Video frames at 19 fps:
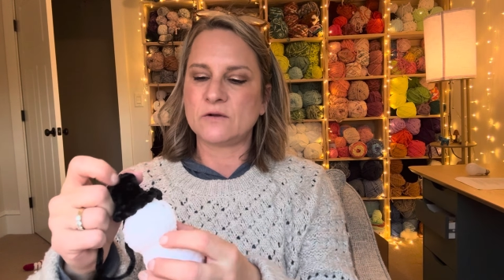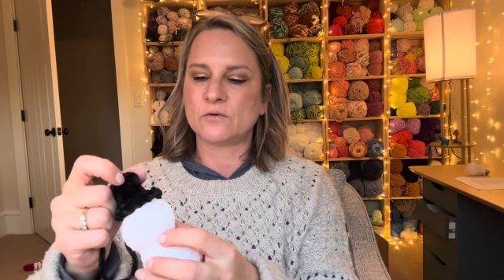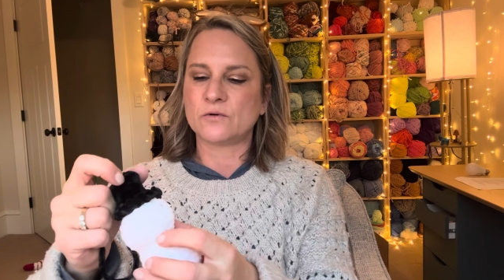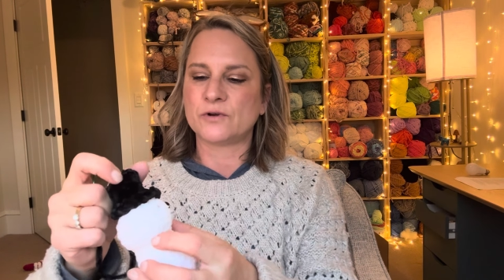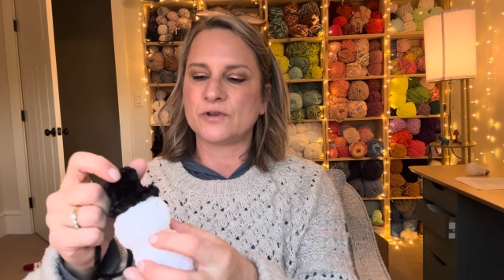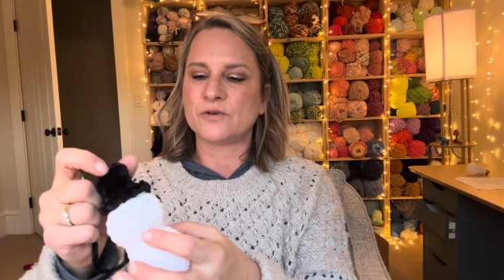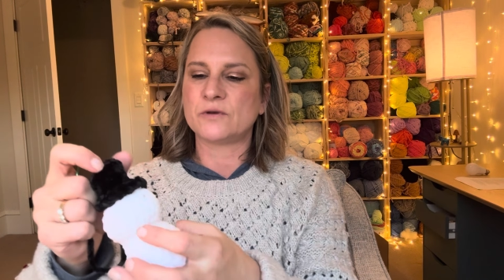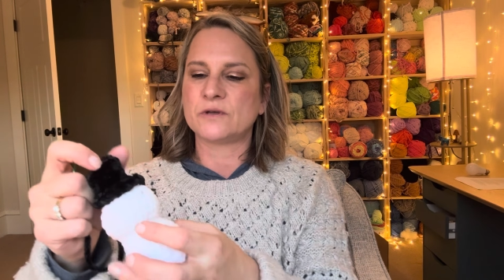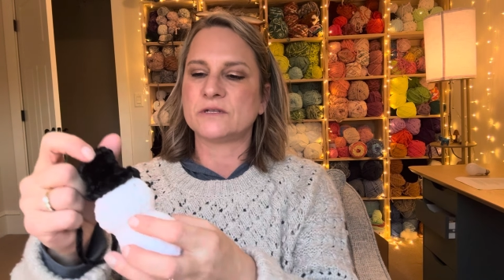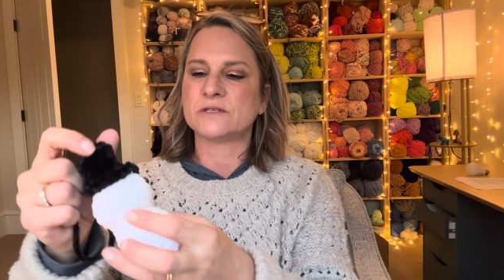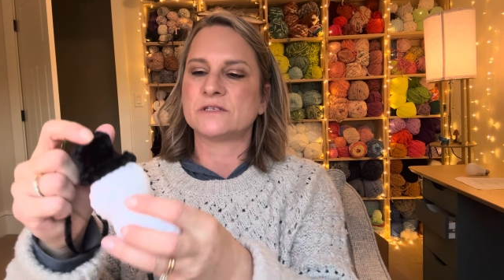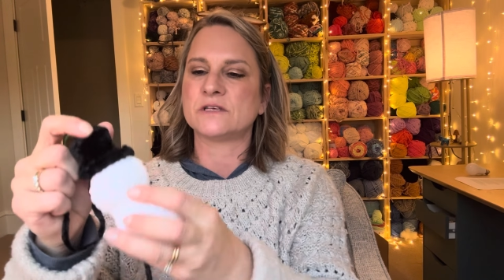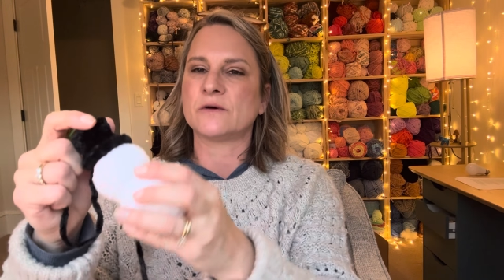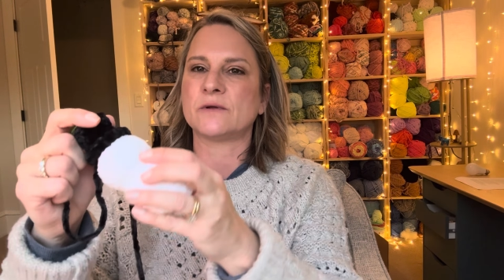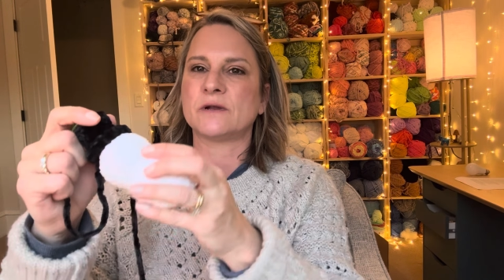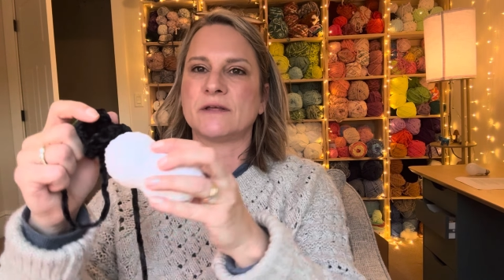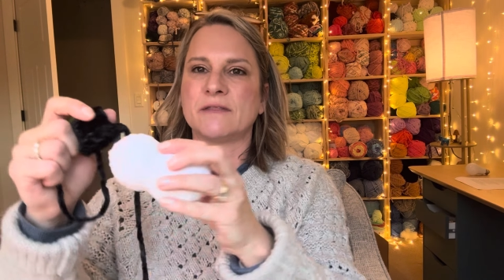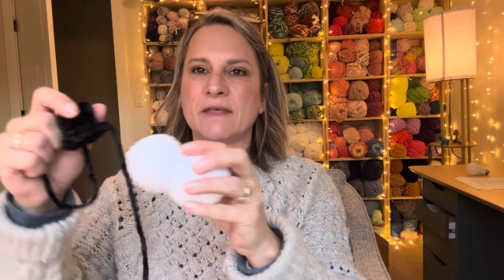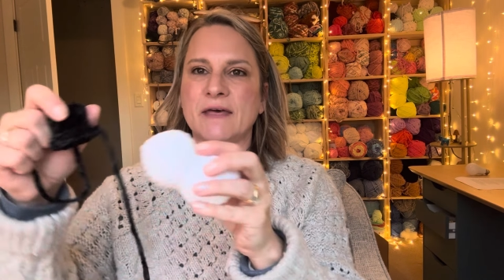or you can
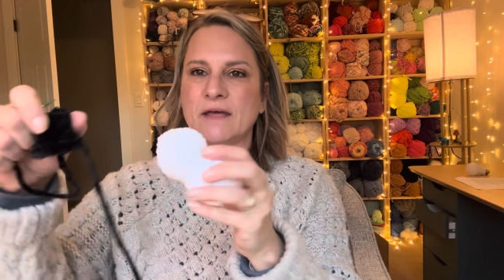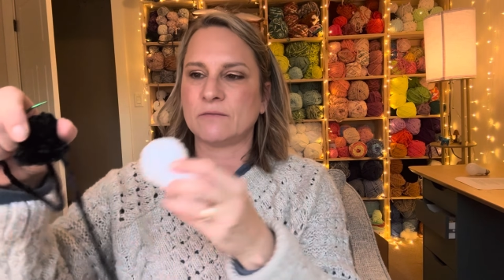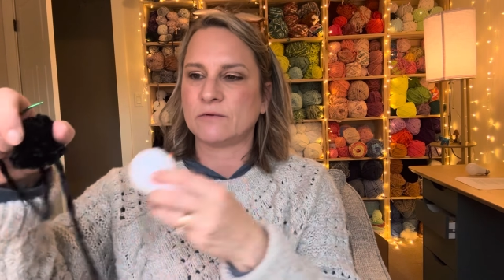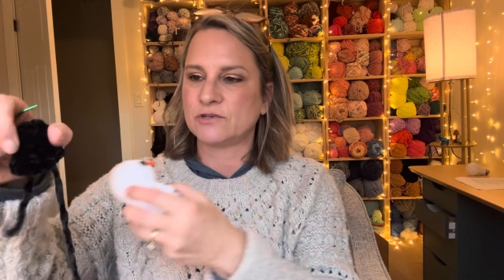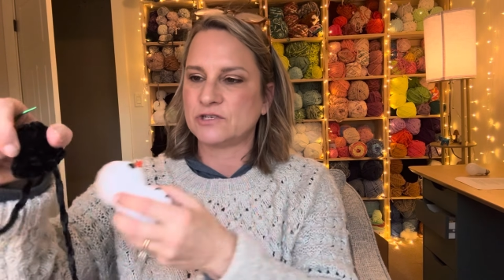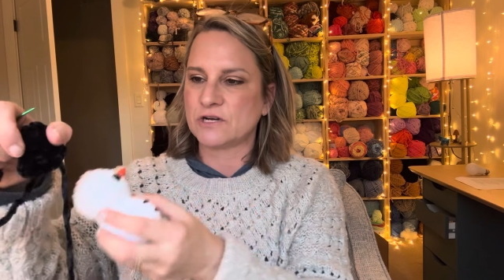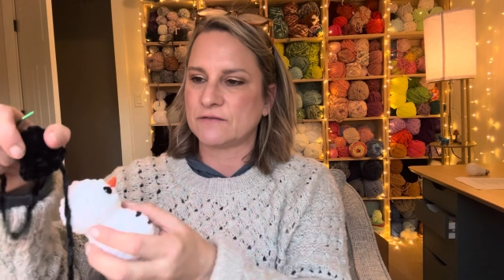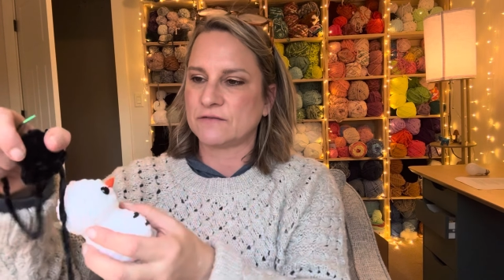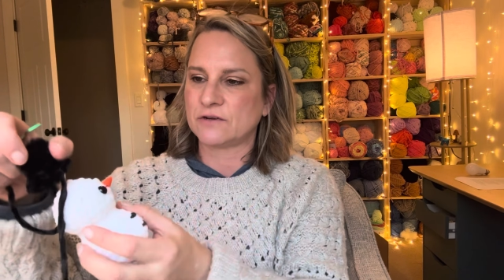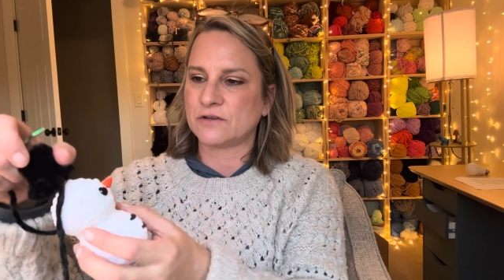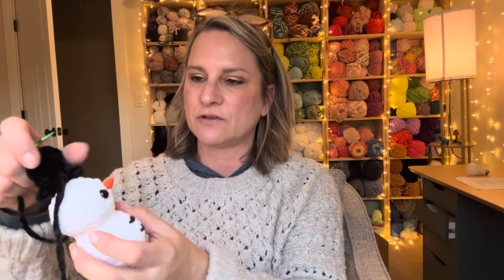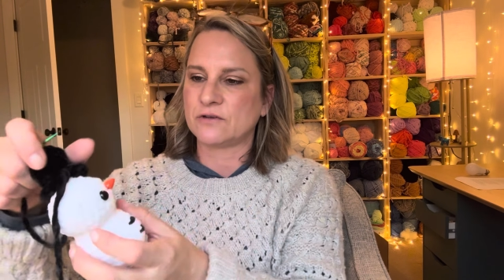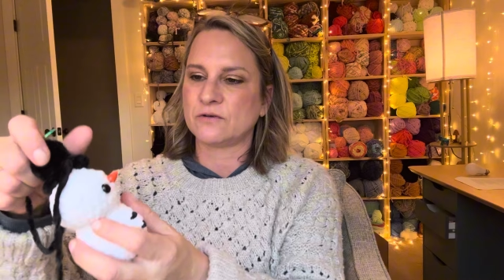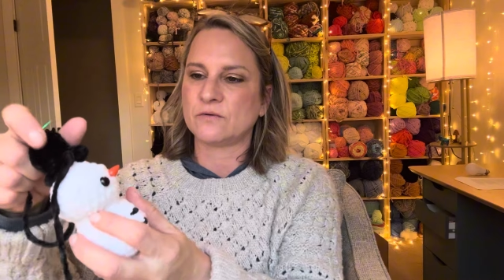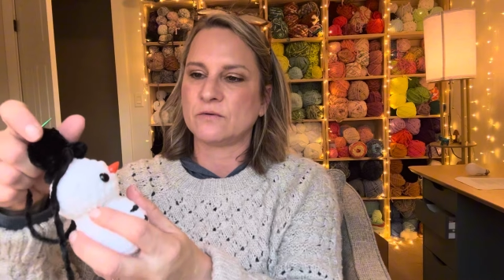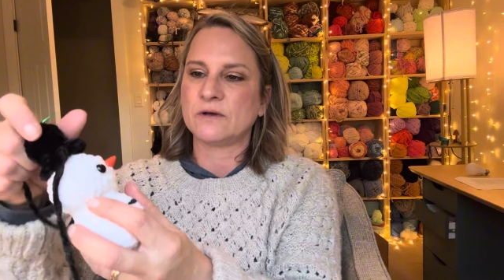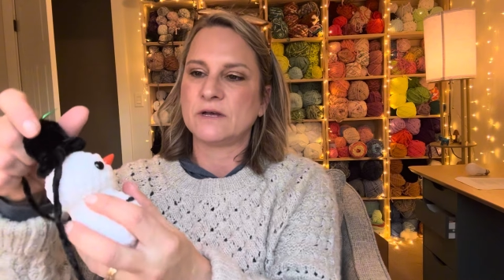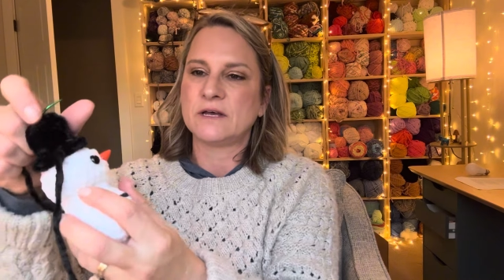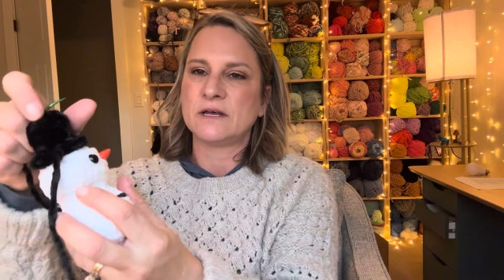sew it on the head, whichever
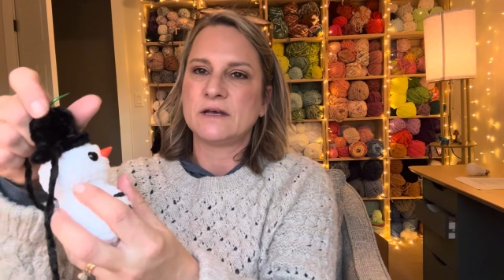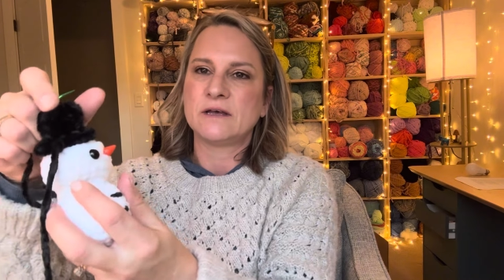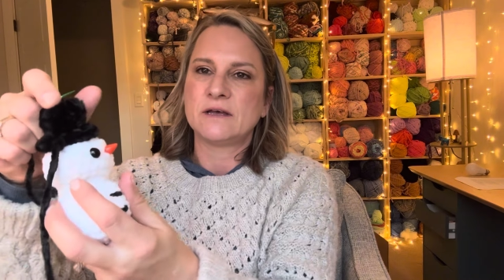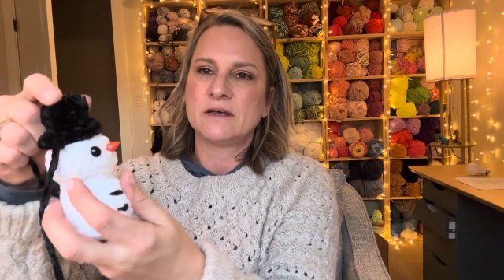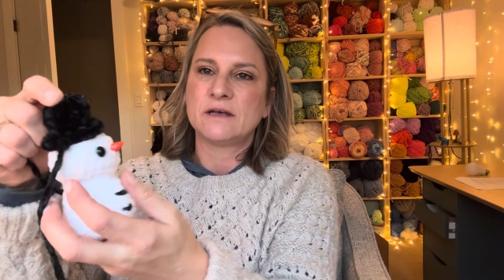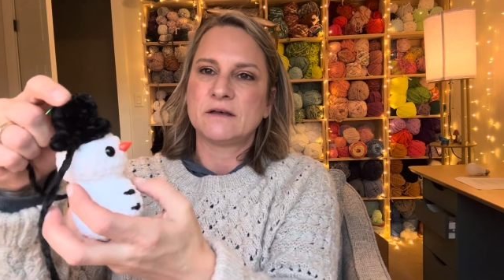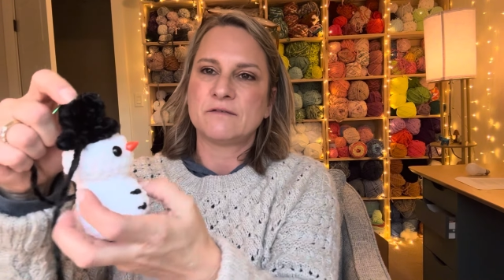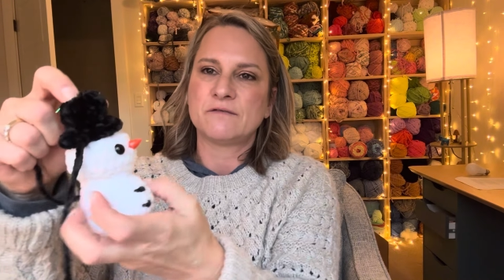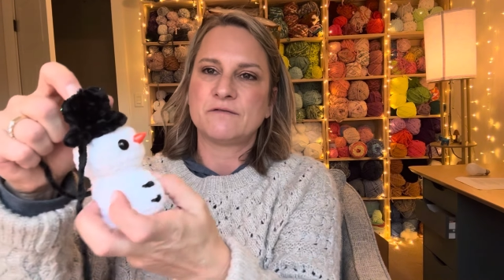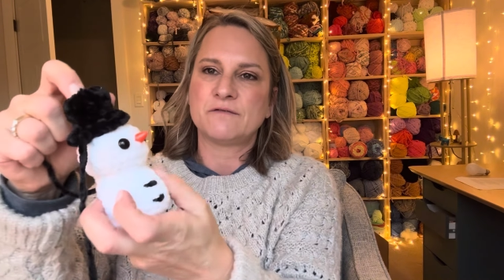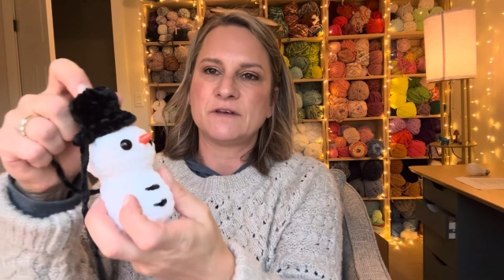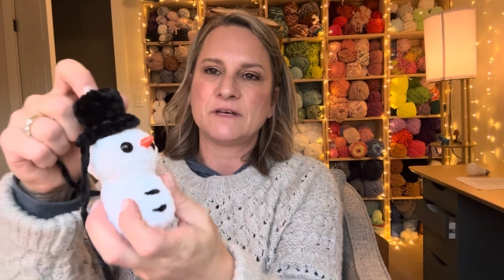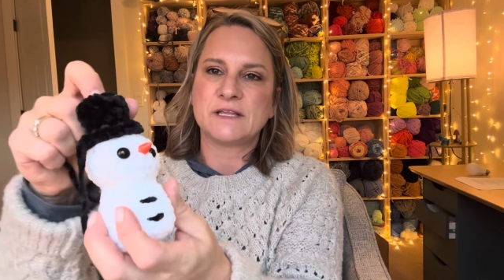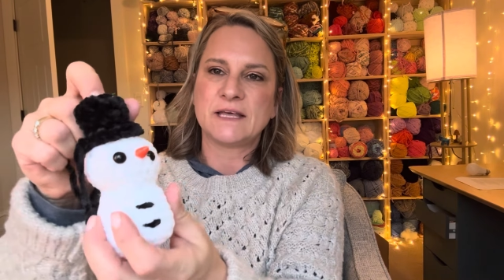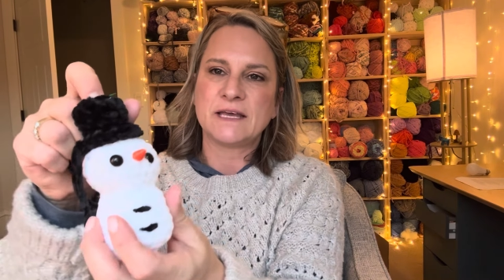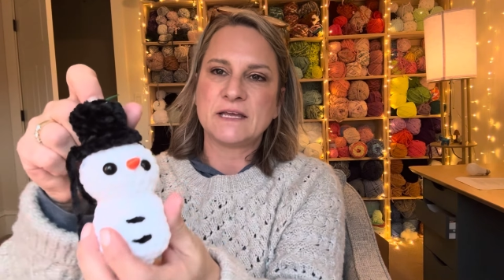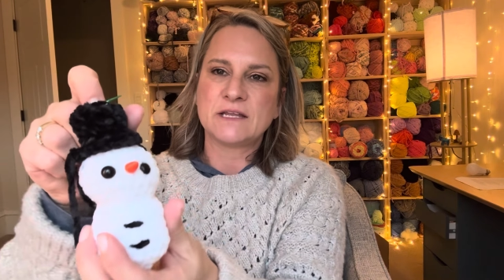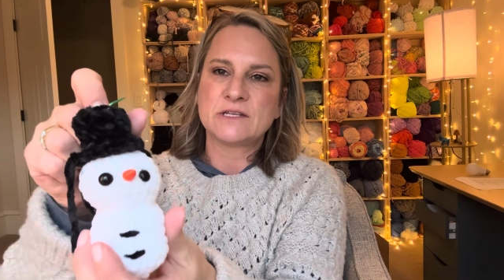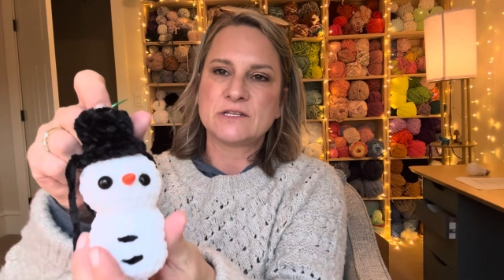you feel
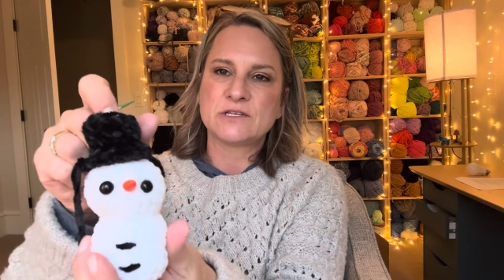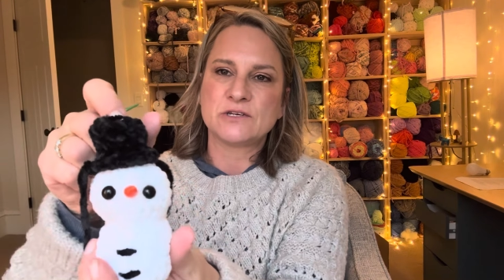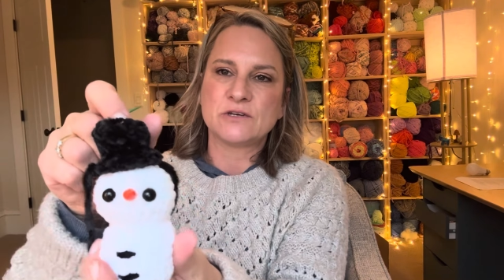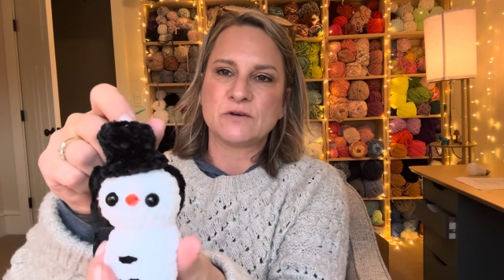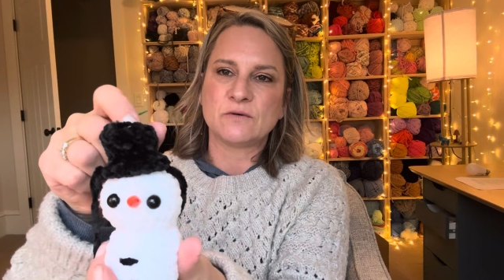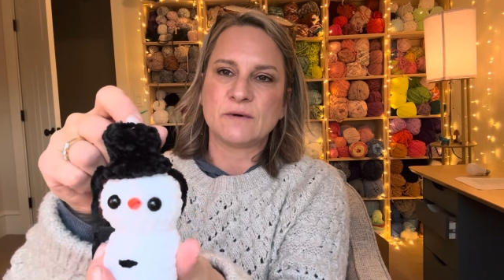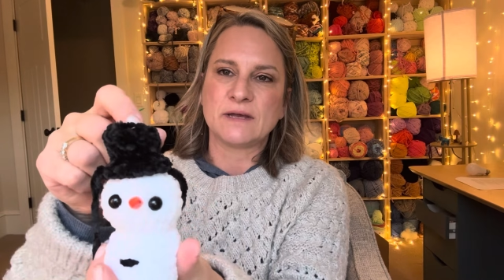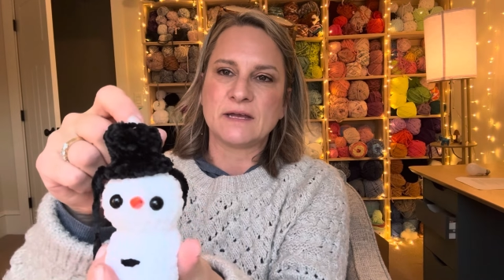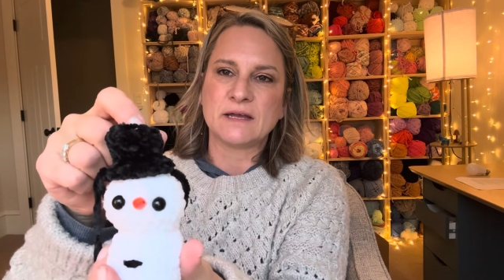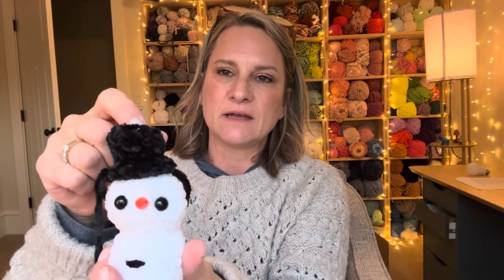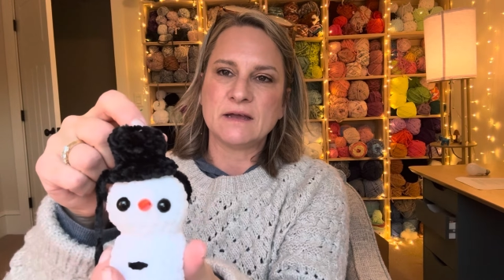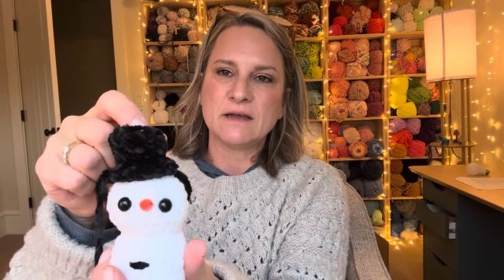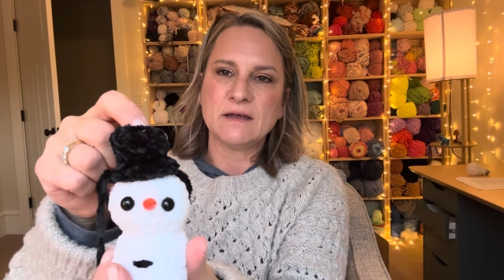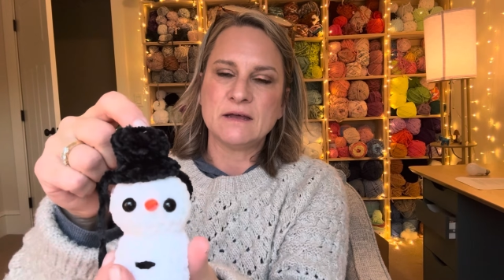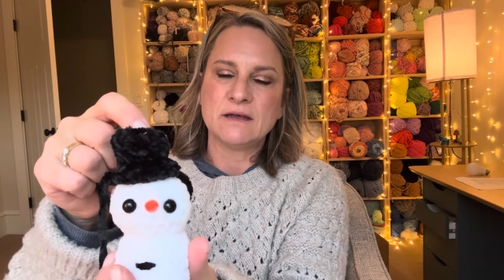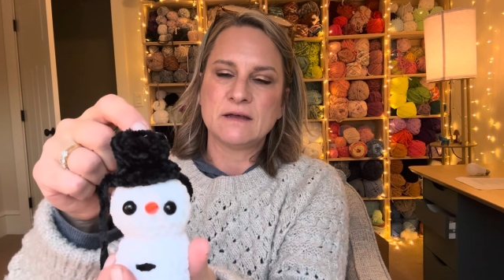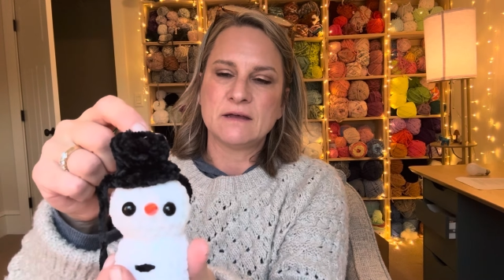like doing.